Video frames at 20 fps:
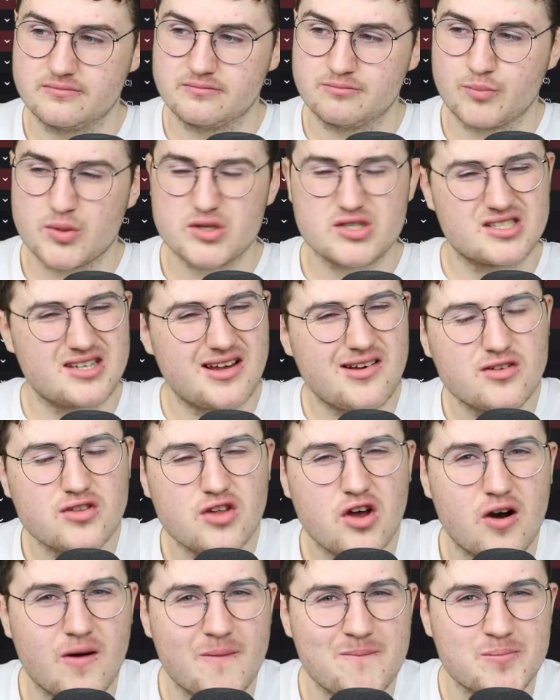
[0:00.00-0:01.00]
But still
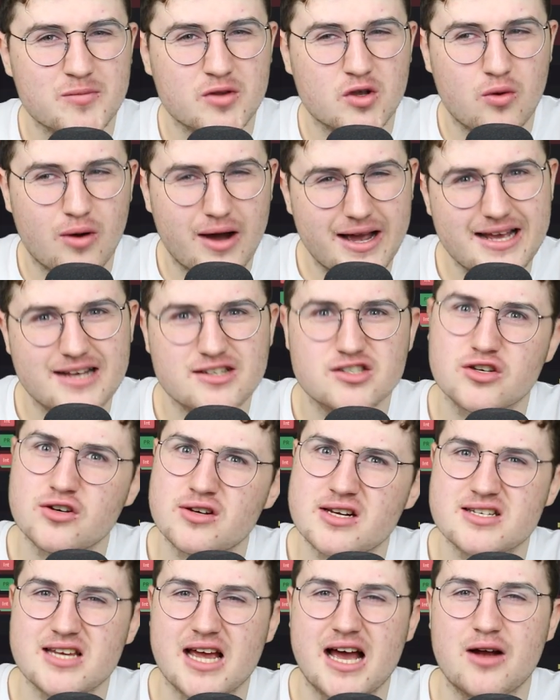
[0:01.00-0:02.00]
not quite as good
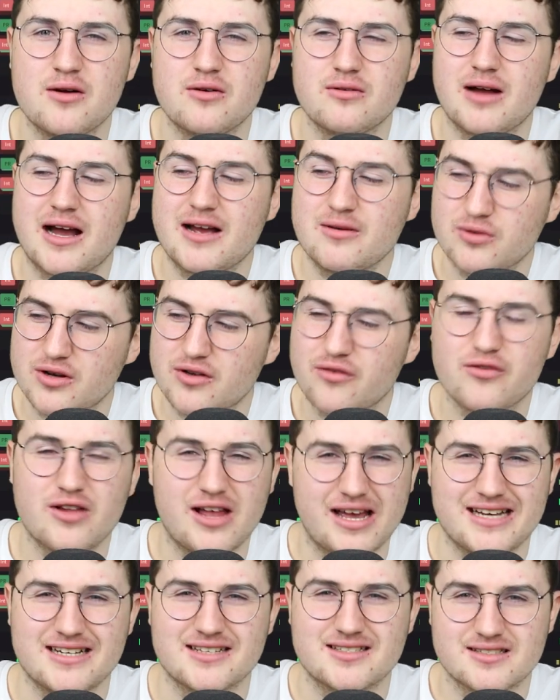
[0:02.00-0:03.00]
as how I would have
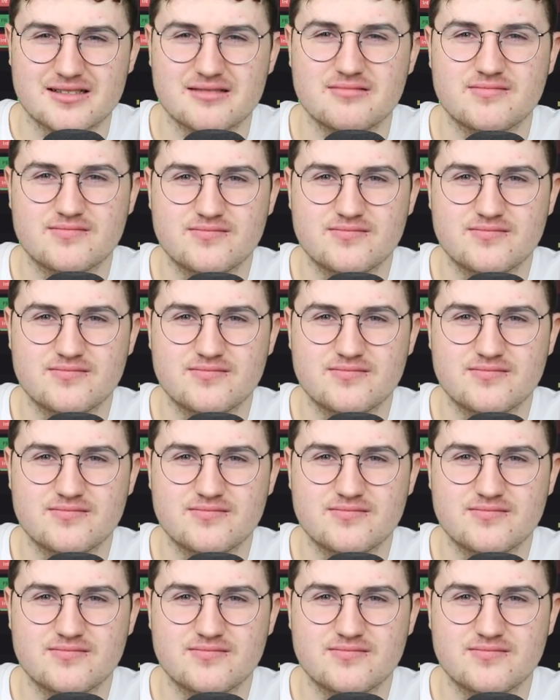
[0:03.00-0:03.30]
liked.